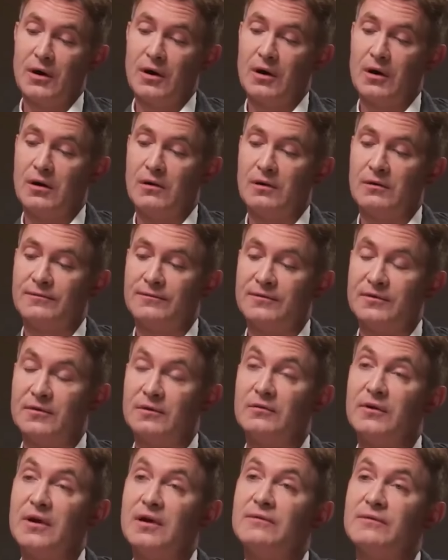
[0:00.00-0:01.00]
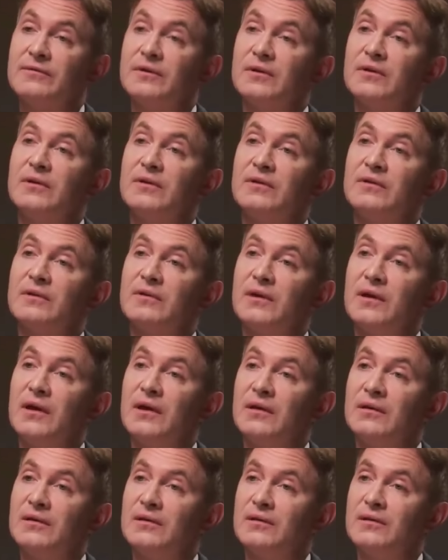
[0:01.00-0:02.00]
of grievance
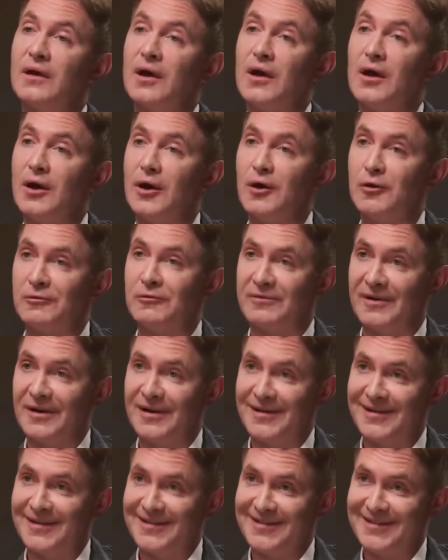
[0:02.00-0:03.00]
is over.